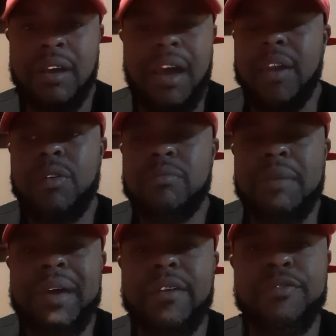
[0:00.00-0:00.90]
I don't.
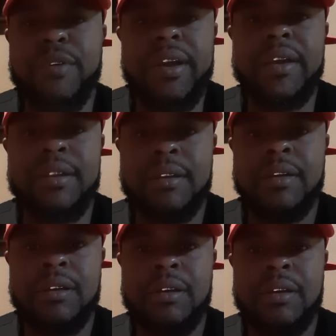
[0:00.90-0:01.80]
I'm not a friend.
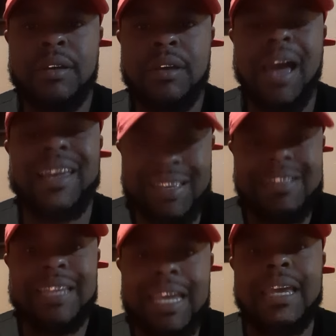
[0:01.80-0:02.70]
I
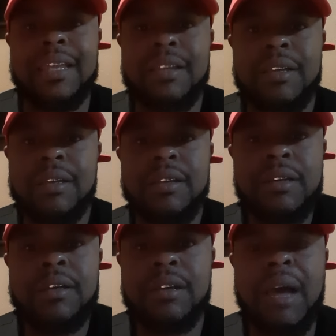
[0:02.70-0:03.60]
guess it in.
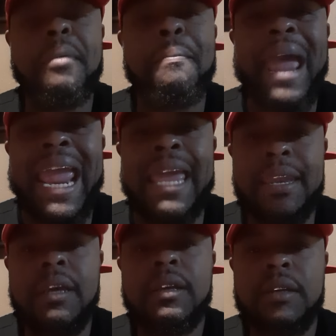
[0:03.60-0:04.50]
I'm a
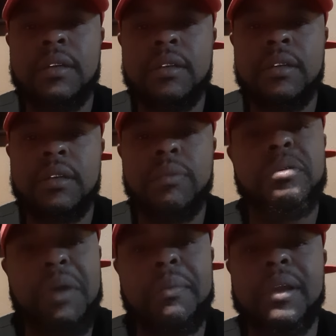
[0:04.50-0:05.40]
man.
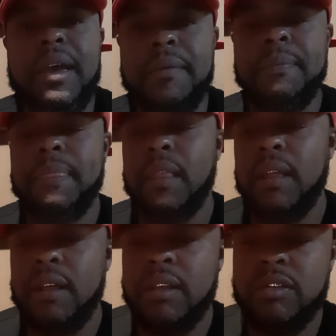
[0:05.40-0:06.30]
Remember that.
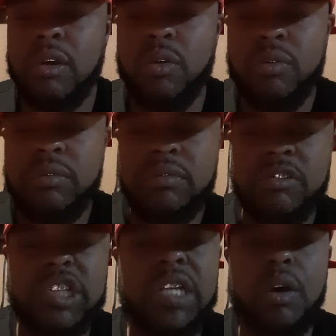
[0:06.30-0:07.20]
So
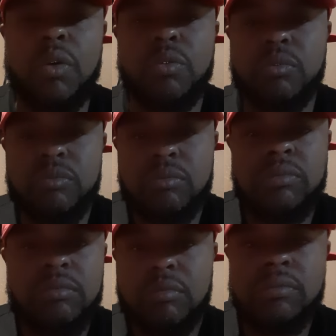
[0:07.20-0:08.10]
she don't.
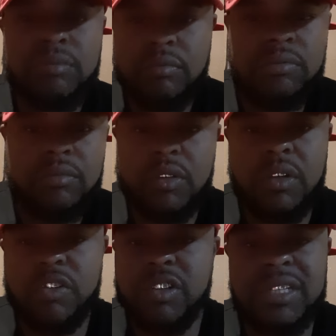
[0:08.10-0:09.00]
You
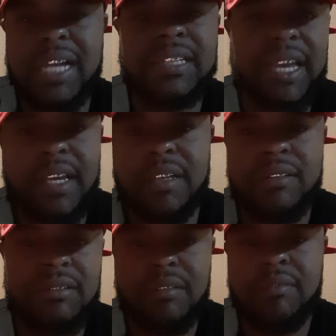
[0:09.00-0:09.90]
know, she's not
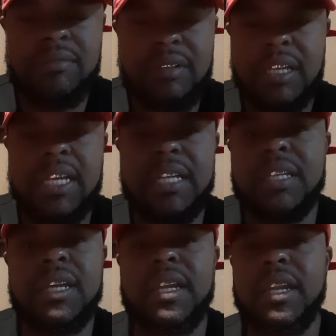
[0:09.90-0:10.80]
taking heed
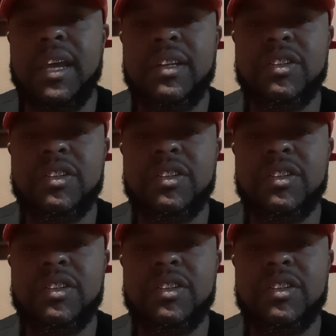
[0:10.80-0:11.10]
to none of that.